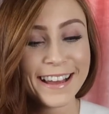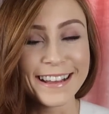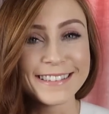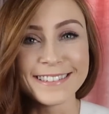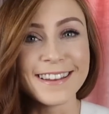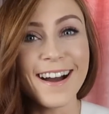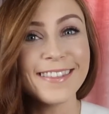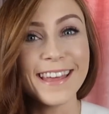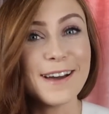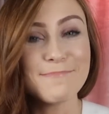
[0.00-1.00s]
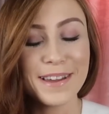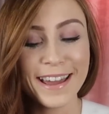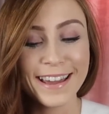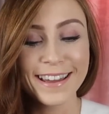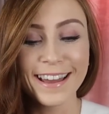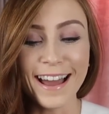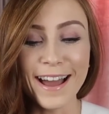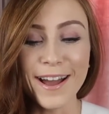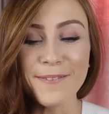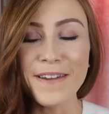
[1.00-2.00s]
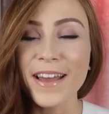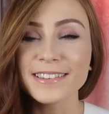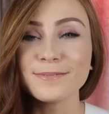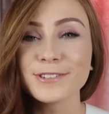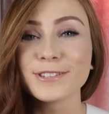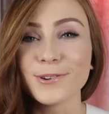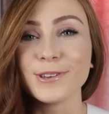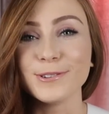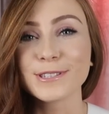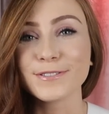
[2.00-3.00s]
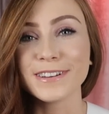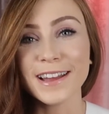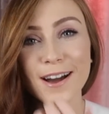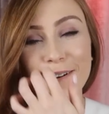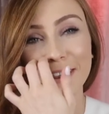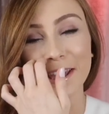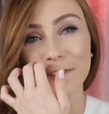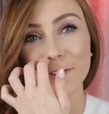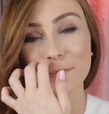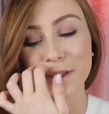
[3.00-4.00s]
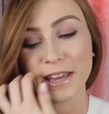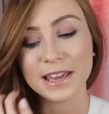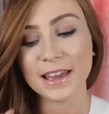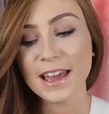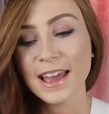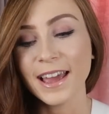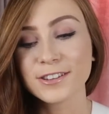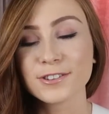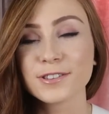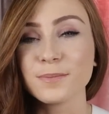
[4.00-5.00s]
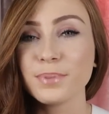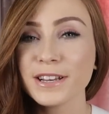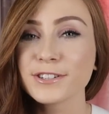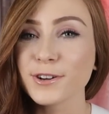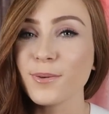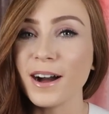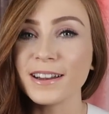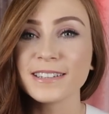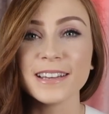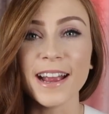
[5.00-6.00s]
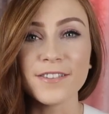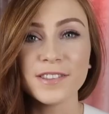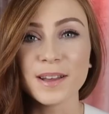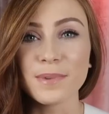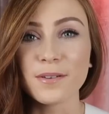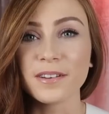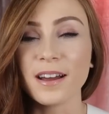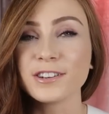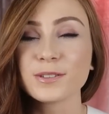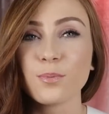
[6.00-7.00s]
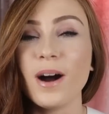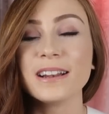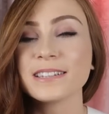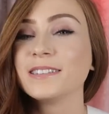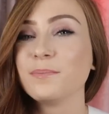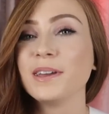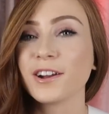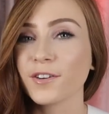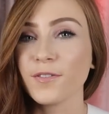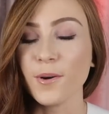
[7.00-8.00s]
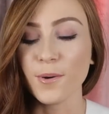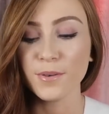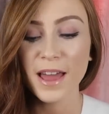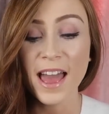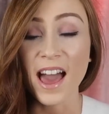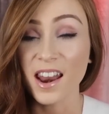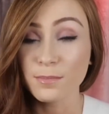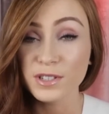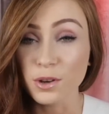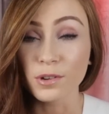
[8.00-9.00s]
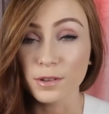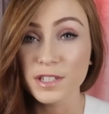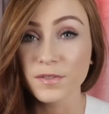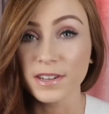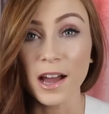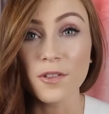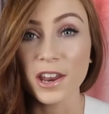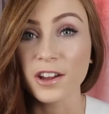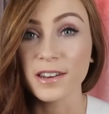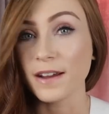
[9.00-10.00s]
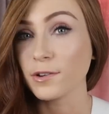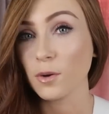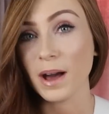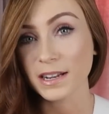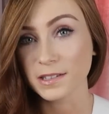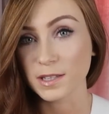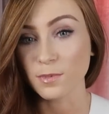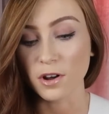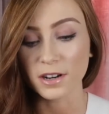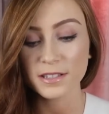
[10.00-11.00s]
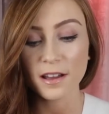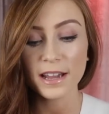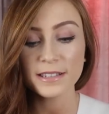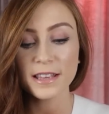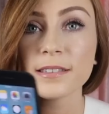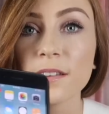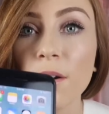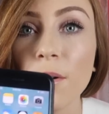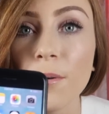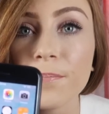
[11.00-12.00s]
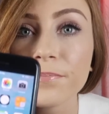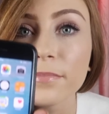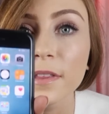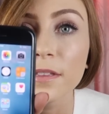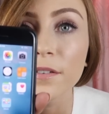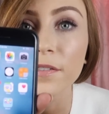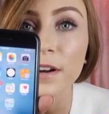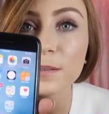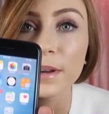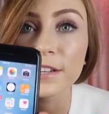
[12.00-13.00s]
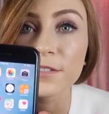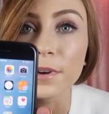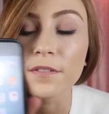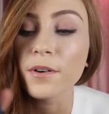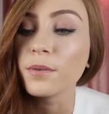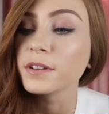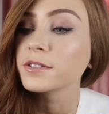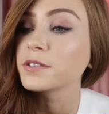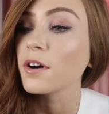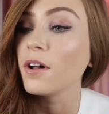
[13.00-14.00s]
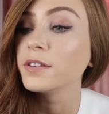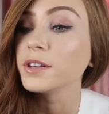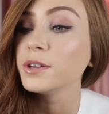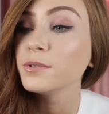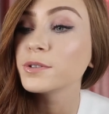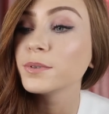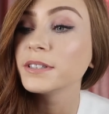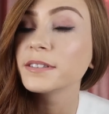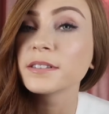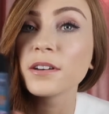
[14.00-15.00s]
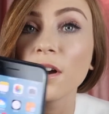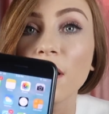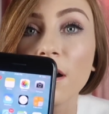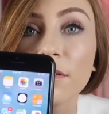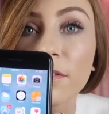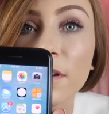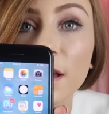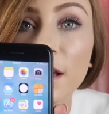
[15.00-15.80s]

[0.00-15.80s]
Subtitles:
it's not that big. I guess I'm just so used to it now, and like for me, it's just the picture quality, everything about it. I just wanted the bigger phone, and I'm so used to it now that I could never go back to the smaller size. So the first page of my phone is just all the usual stuff,